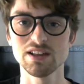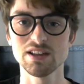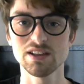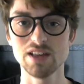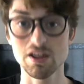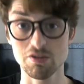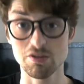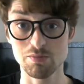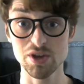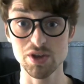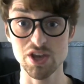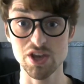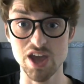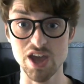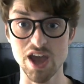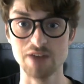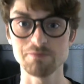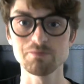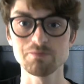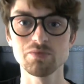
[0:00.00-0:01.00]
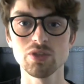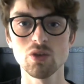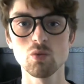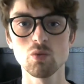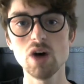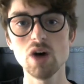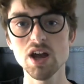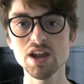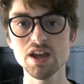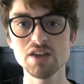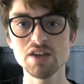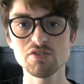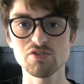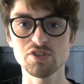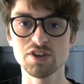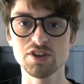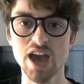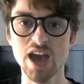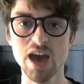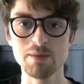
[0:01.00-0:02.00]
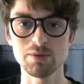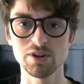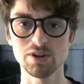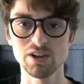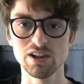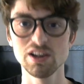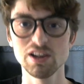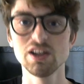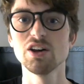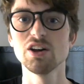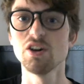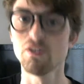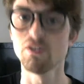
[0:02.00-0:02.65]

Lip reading: Let's begin. What is the capital of